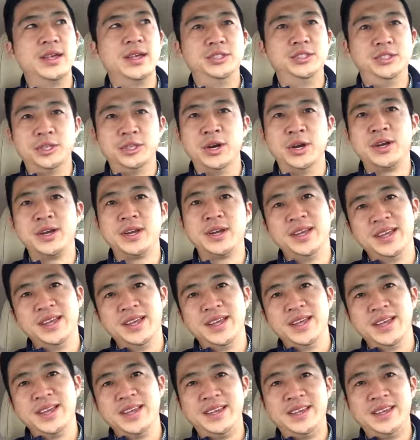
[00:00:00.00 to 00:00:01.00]
jerk,
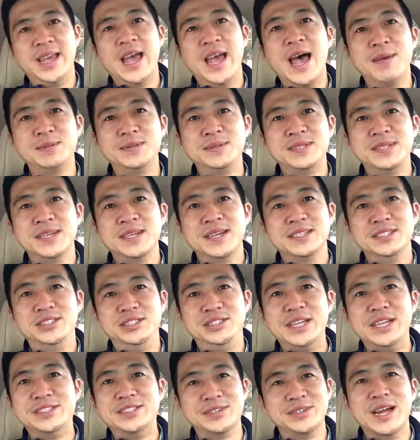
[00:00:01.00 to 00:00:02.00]
Gap's
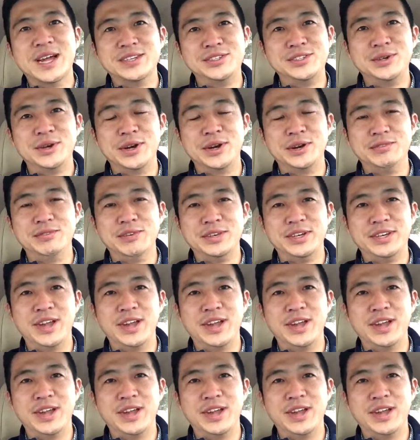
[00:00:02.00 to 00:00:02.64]
jeans are not $250.